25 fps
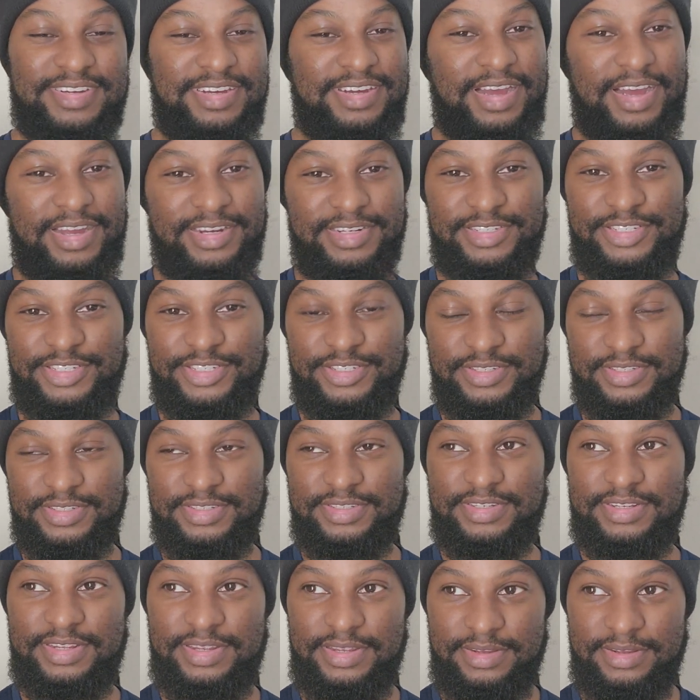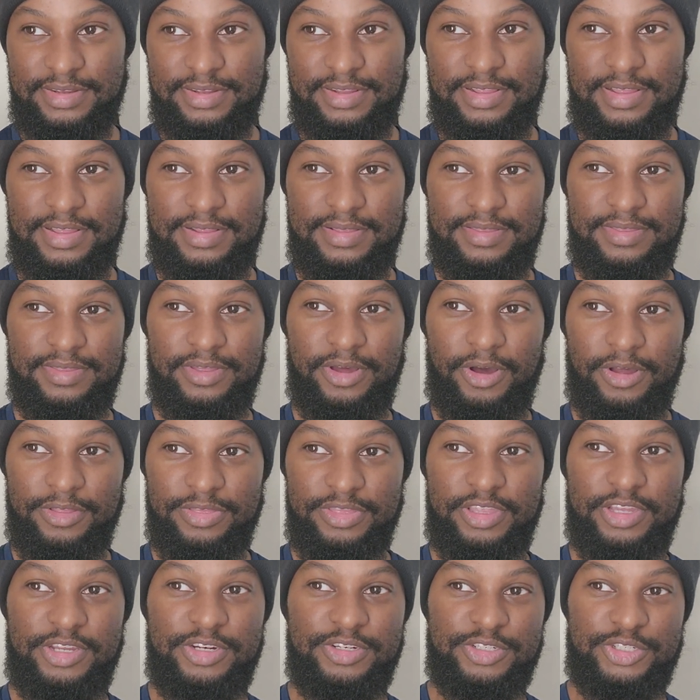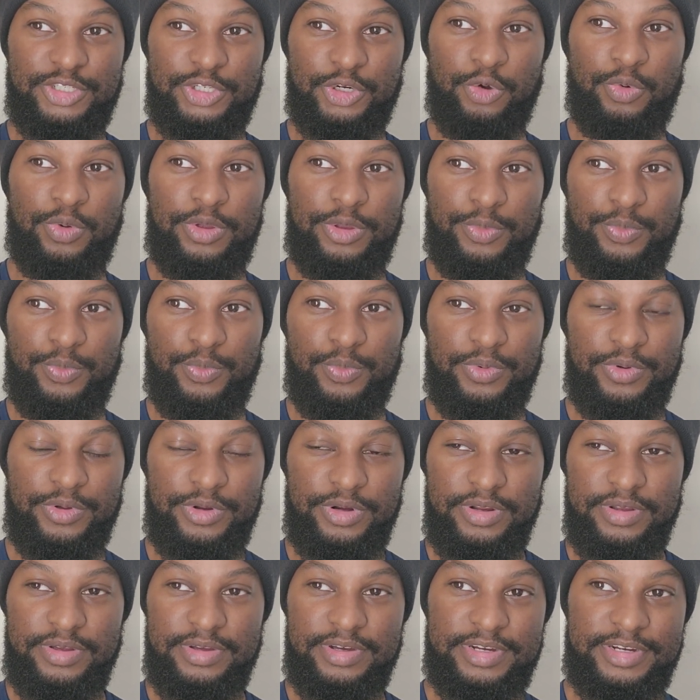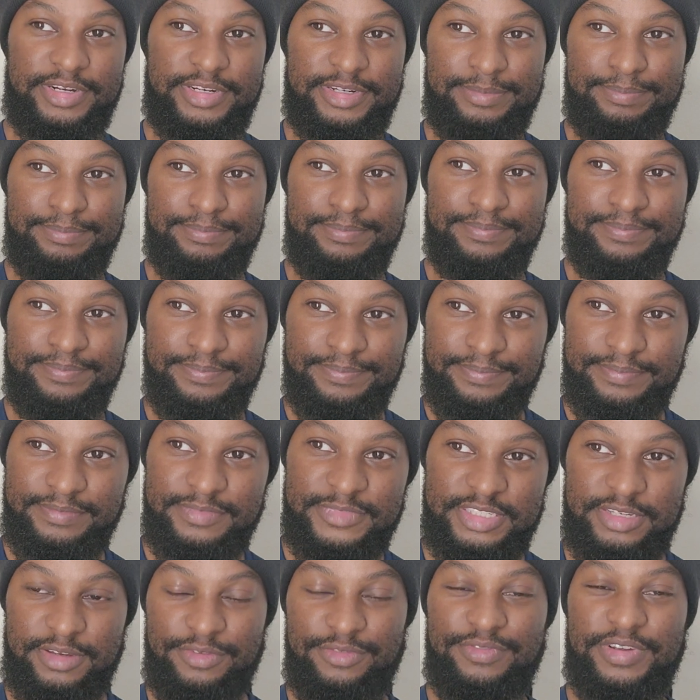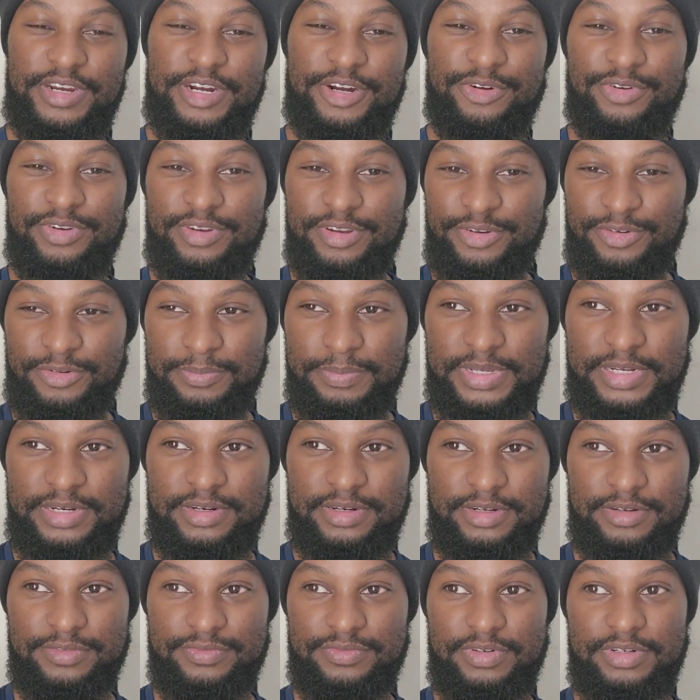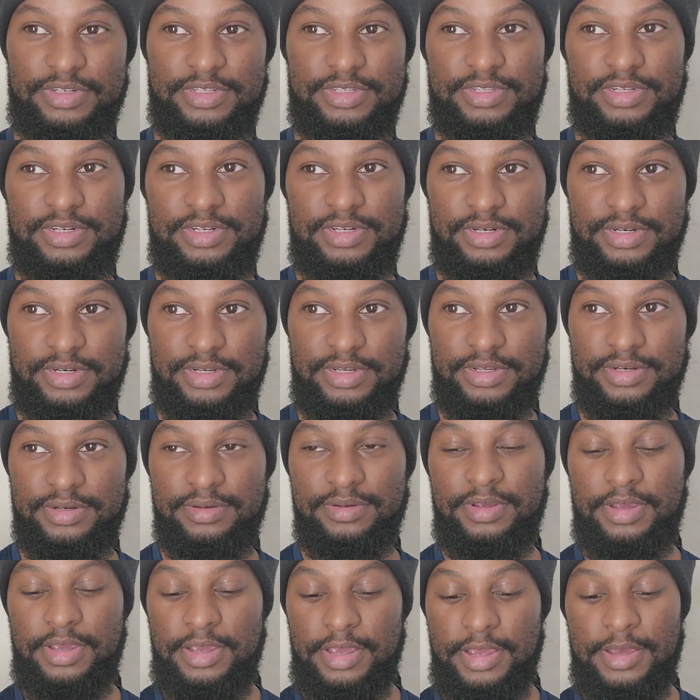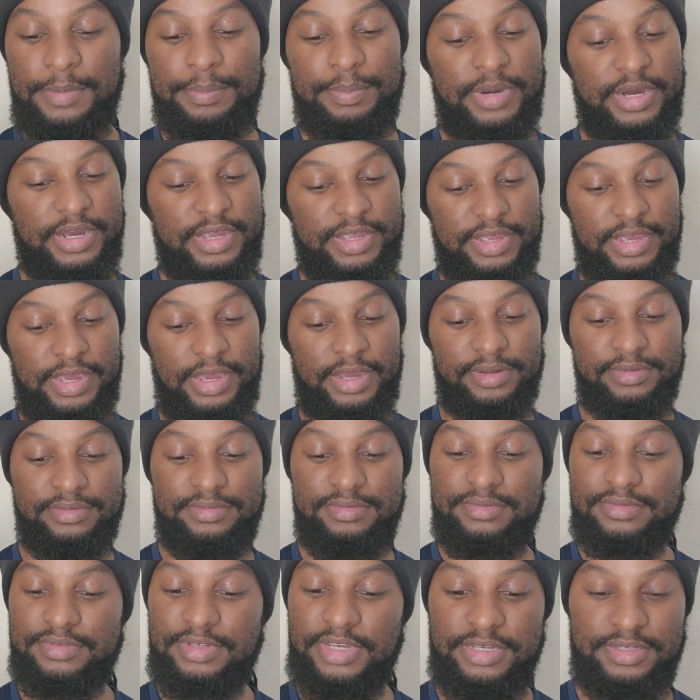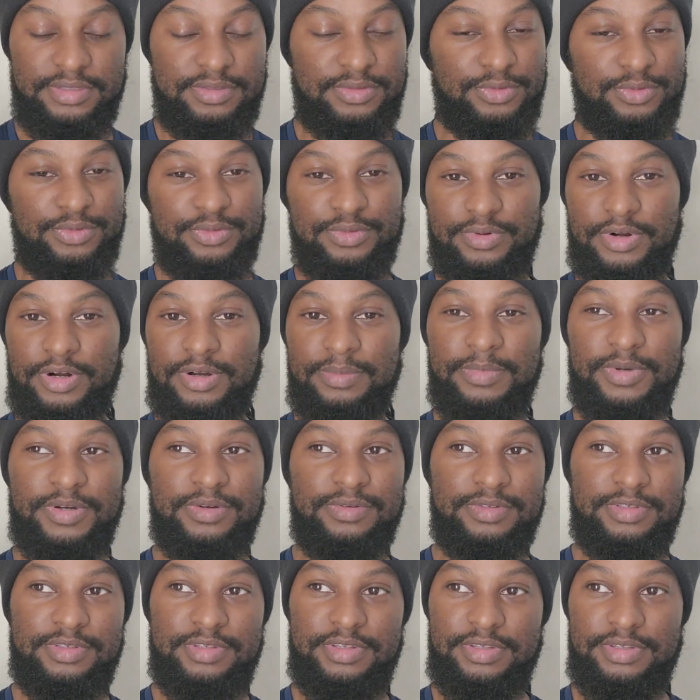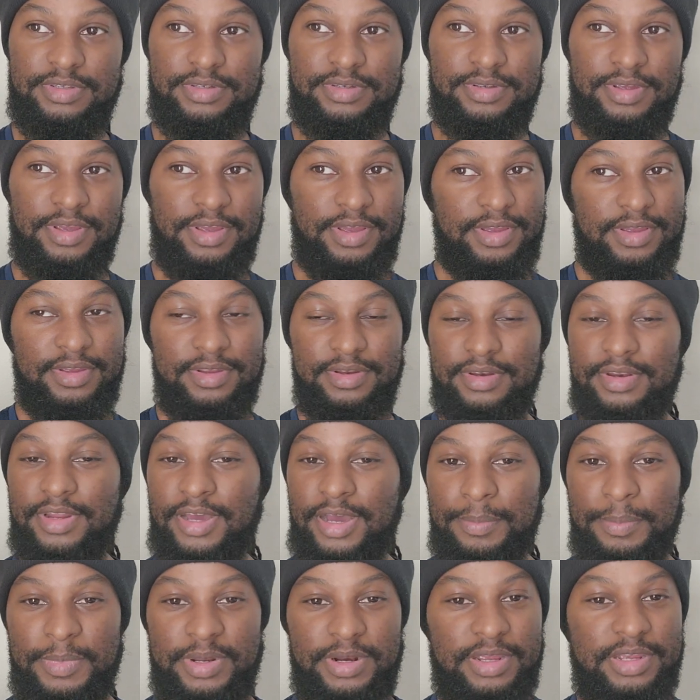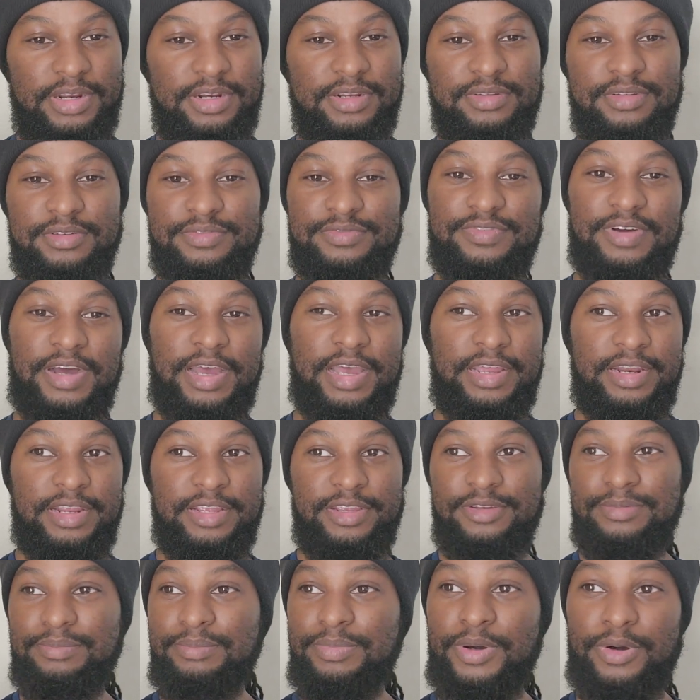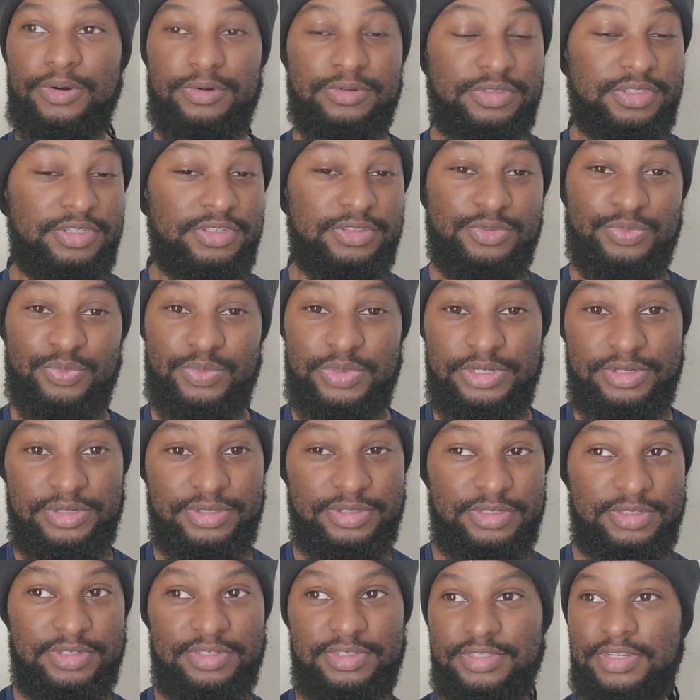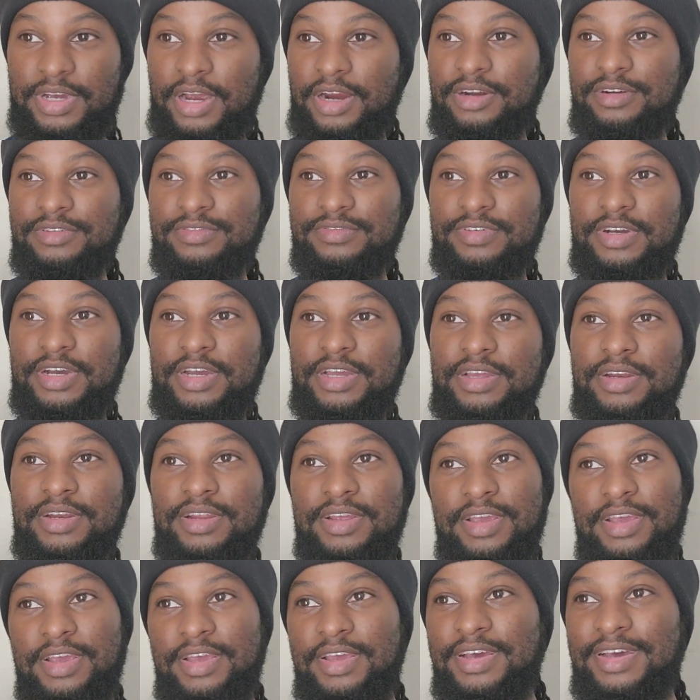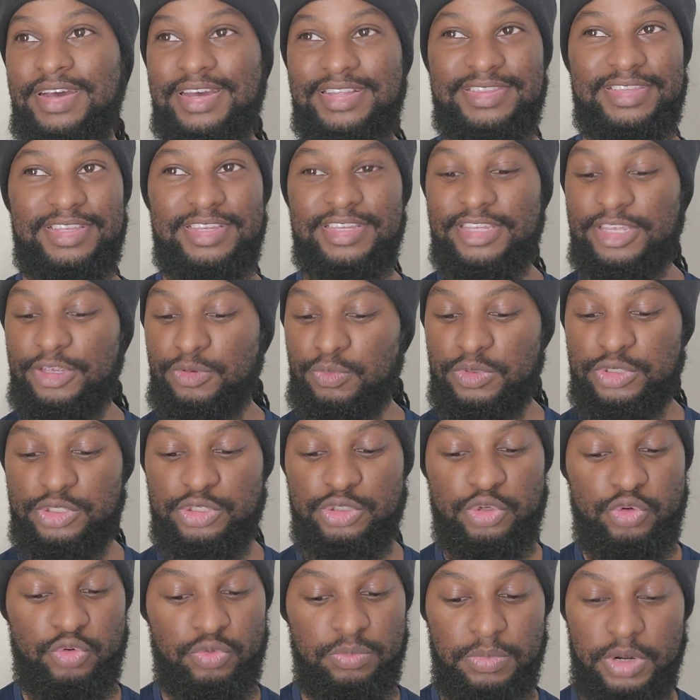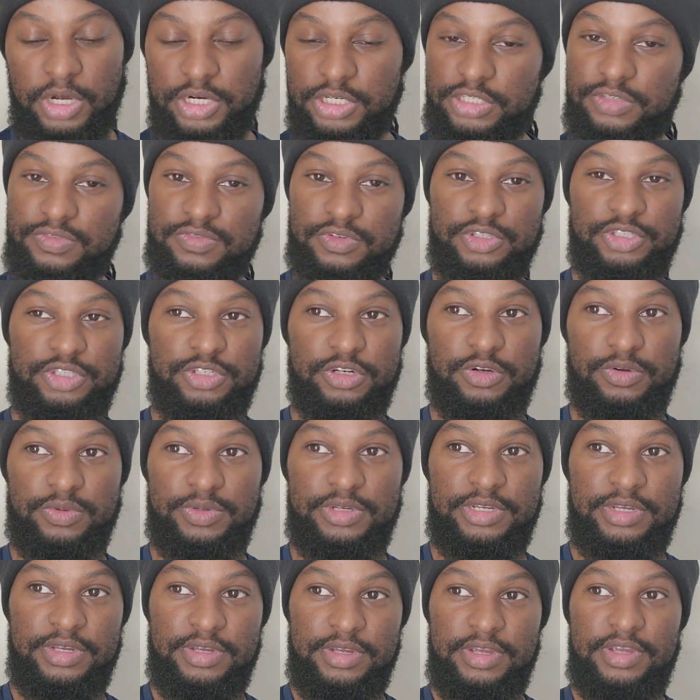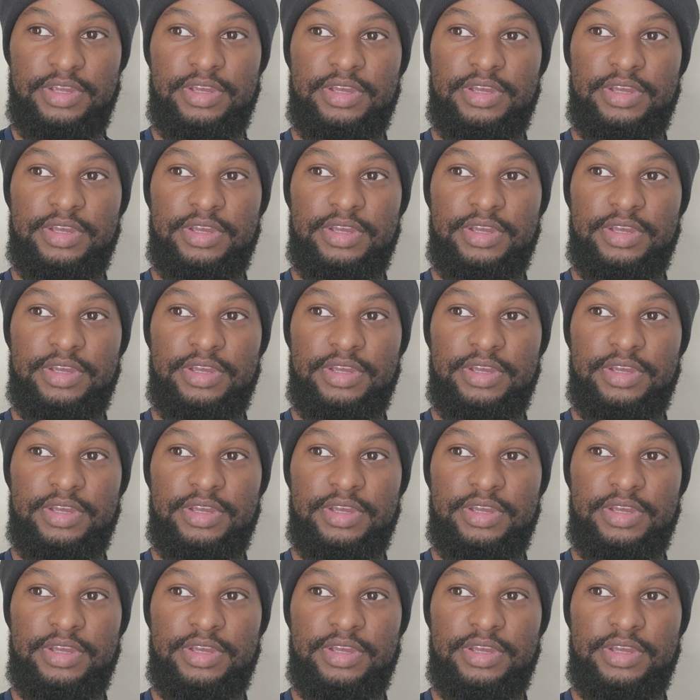I just thought that Joey would fare a little bit differently than he did. But yeah, Jesus Ramos, he dominated the fight. He imposed his will the entire fight. I think he was too much for Joey.